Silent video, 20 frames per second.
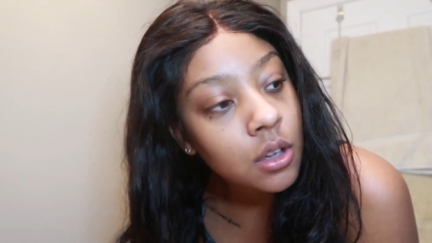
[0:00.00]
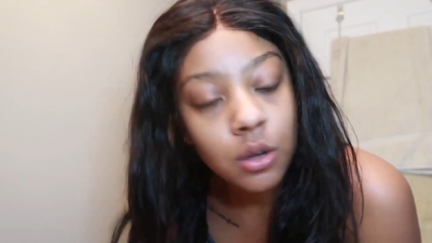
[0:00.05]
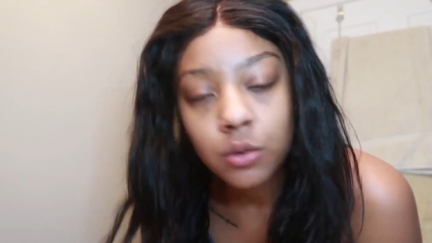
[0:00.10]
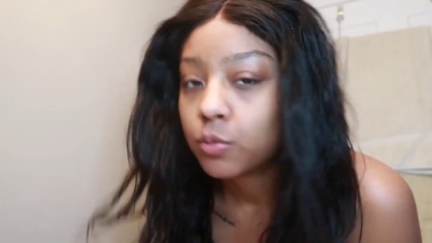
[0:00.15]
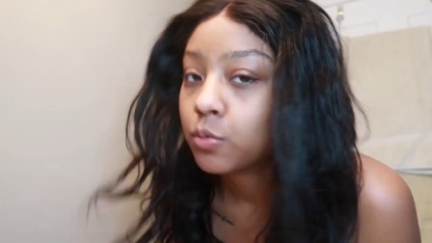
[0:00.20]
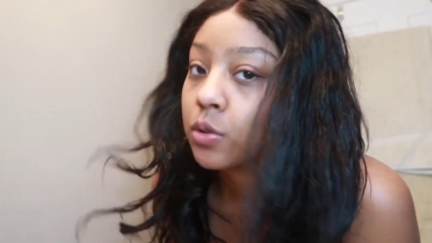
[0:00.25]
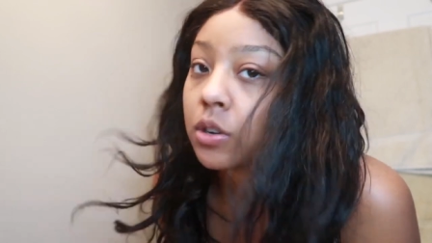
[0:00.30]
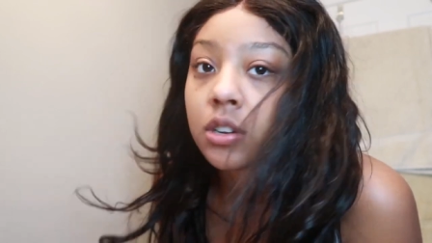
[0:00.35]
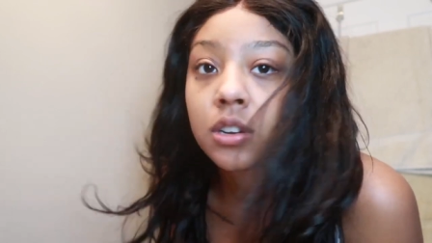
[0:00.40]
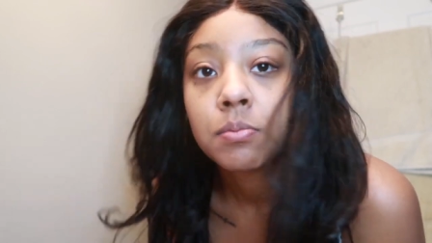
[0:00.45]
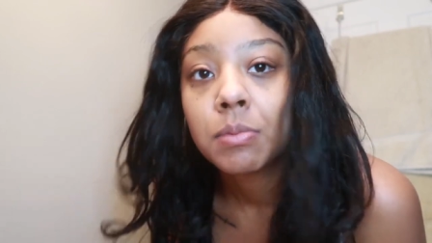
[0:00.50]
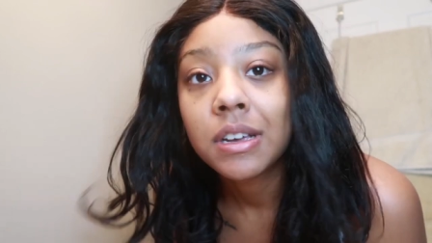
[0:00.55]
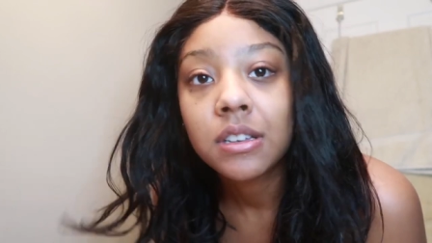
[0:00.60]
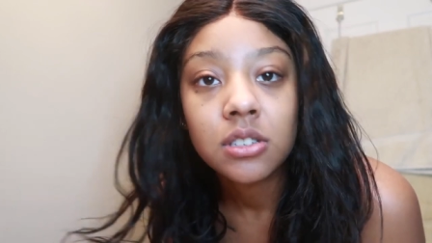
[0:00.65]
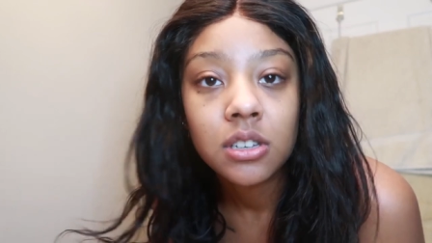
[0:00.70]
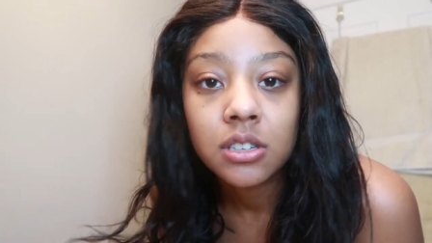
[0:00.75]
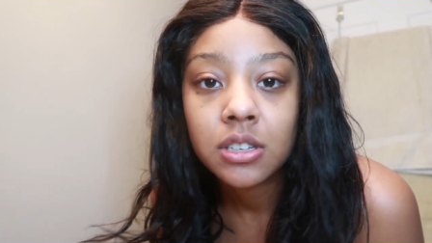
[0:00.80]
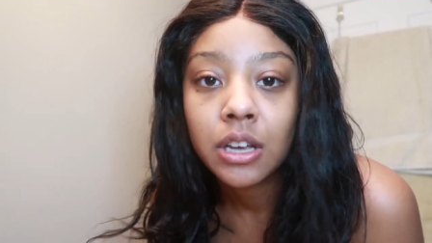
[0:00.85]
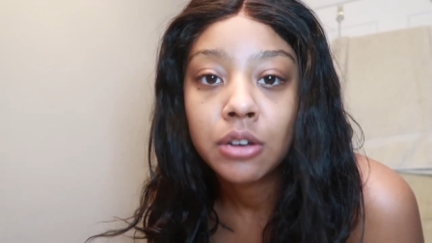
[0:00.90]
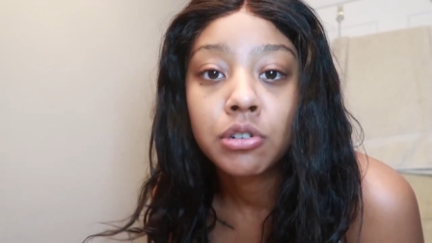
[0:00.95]
Work my
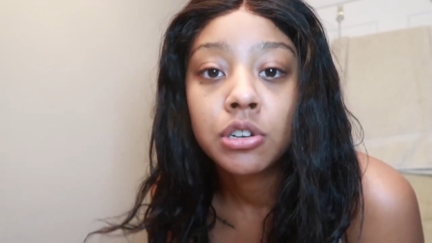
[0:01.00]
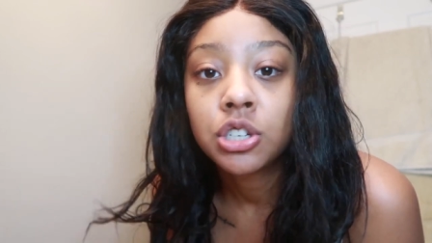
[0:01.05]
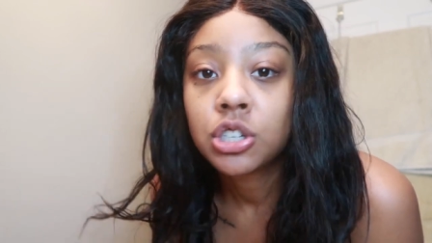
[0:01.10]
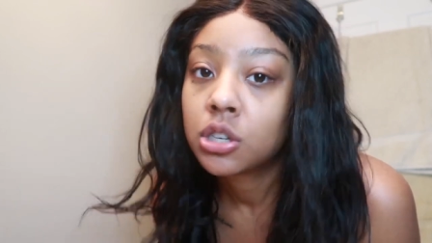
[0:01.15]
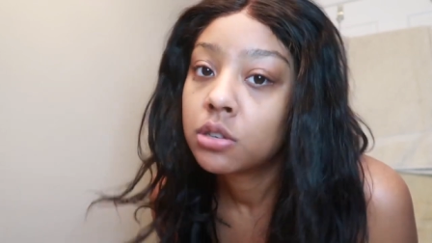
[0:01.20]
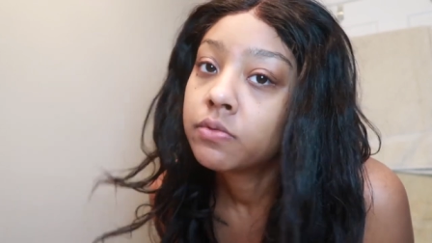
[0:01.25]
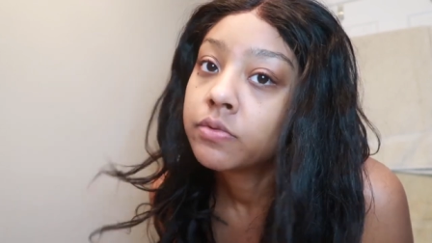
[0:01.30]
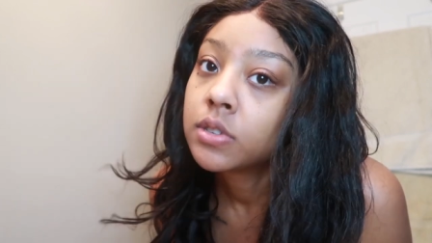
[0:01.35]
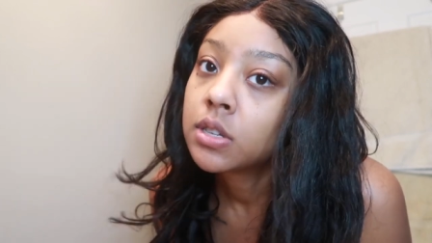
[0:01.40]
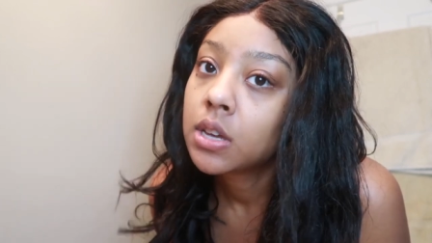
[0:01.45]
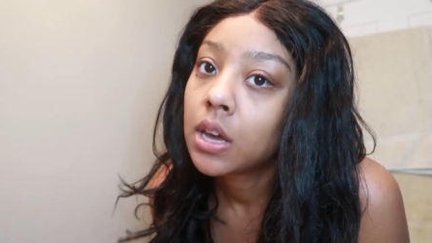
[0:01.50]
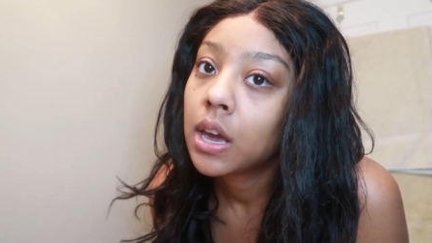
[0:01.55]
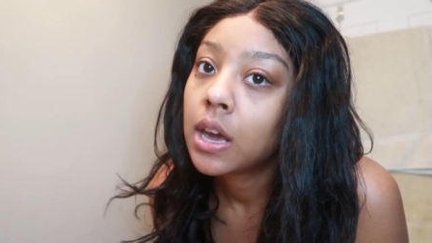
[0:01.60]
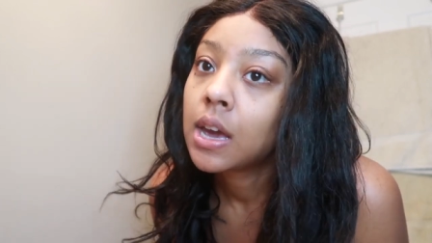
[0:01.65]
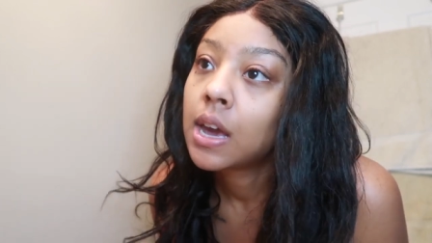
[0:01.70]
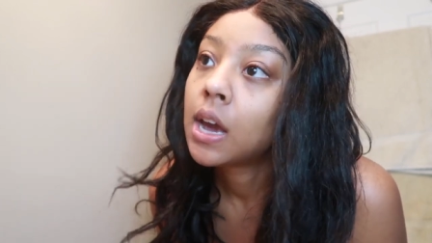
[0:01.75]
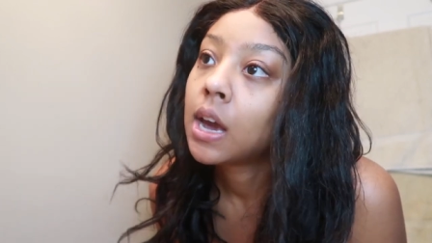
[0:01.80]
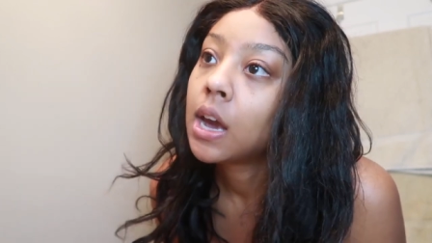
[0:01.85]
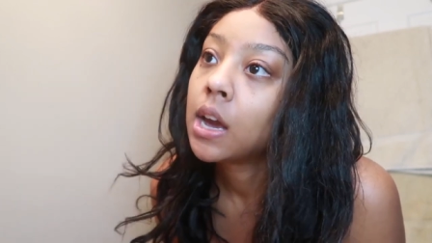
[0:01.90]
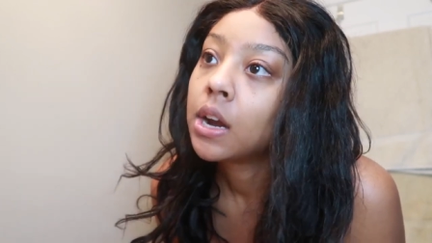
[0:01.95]
6 hour shift
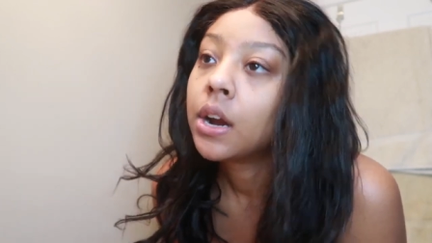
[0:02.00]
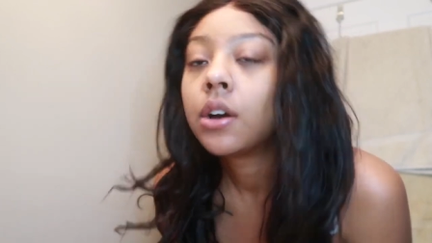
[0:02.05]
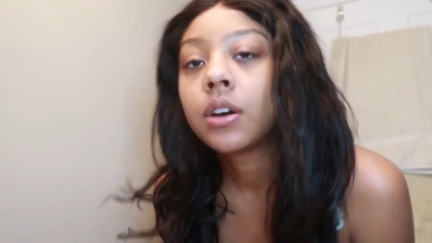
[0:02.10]
and